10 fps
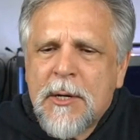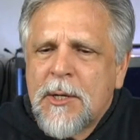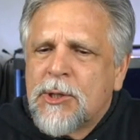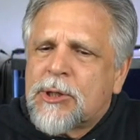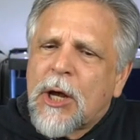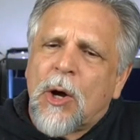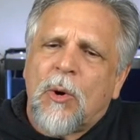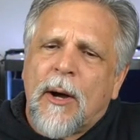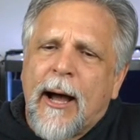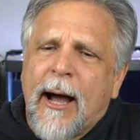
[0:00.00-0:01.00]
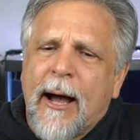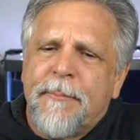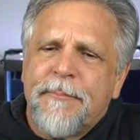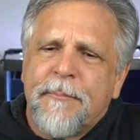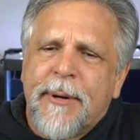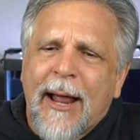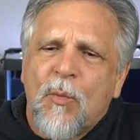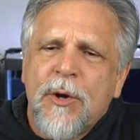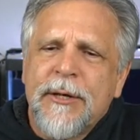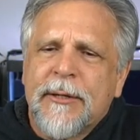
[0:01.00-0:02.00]
So, um, but I
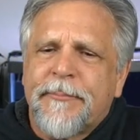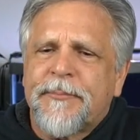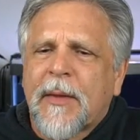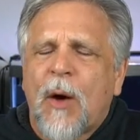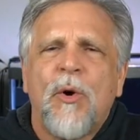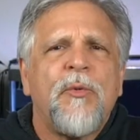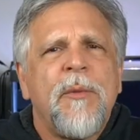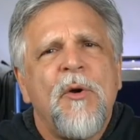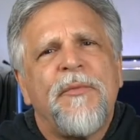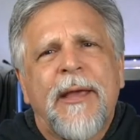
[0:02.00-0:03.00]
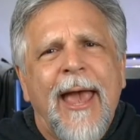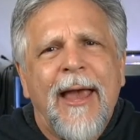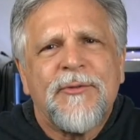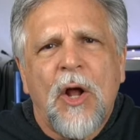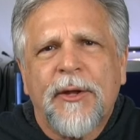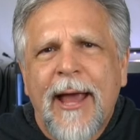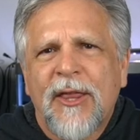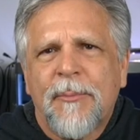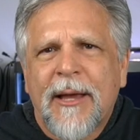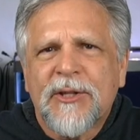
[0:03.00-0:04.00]
wouldn't, I wouldn't remove the caves
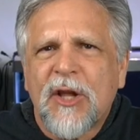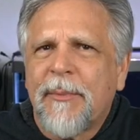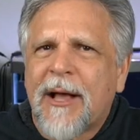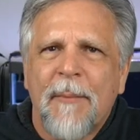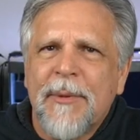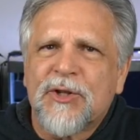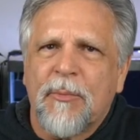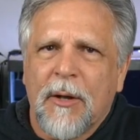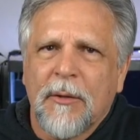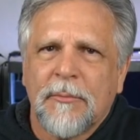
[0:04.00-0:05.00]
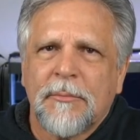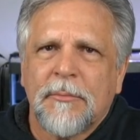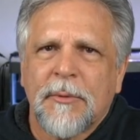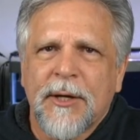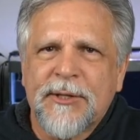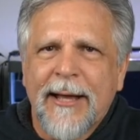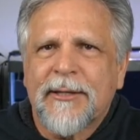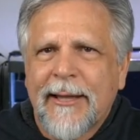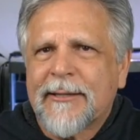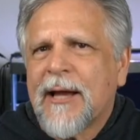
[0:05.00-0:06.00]
altogether because they'll become miserable because that,
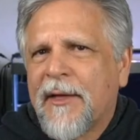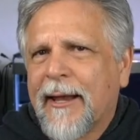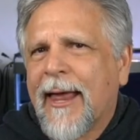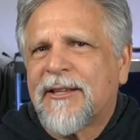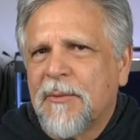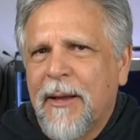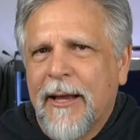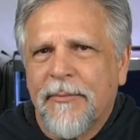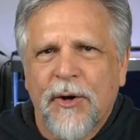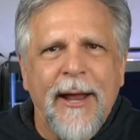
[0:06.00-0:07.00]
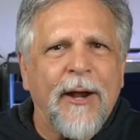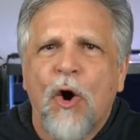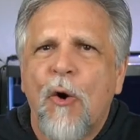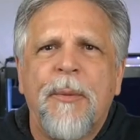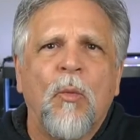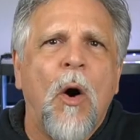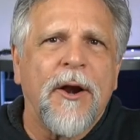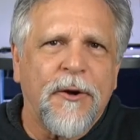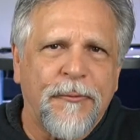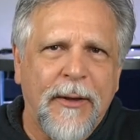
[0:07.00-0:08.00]
that's how they like to be. They're not open
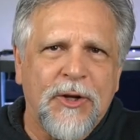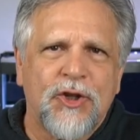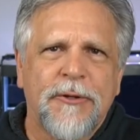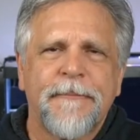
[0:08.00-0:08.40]
water fish.